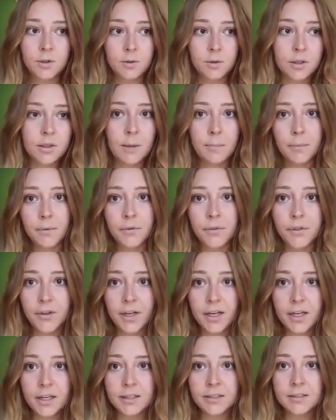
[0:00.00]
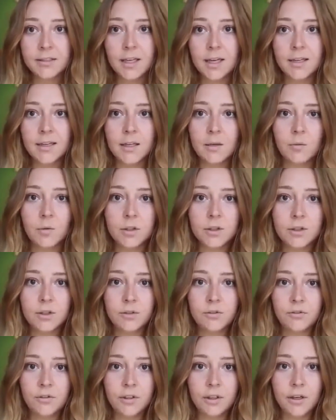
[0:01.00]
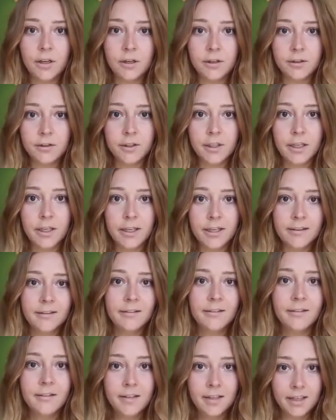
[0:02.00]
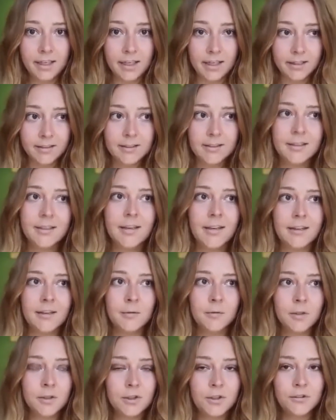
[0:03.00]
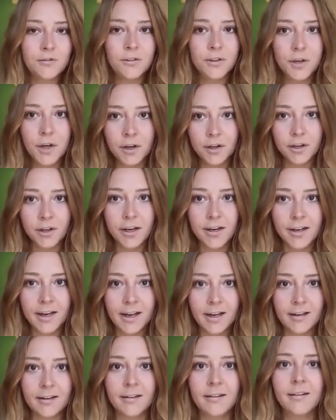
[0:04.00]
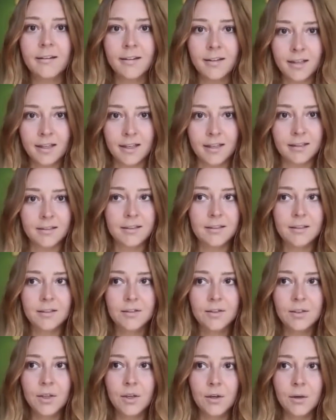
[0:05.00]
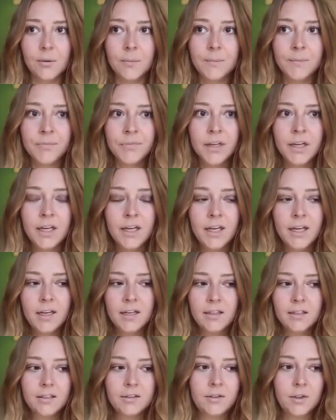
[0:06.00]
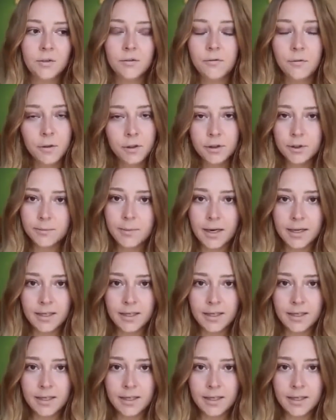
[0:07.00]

do a couple things, and then once you feel hungry, eat. And then once you feel hungry again, eat. So don't force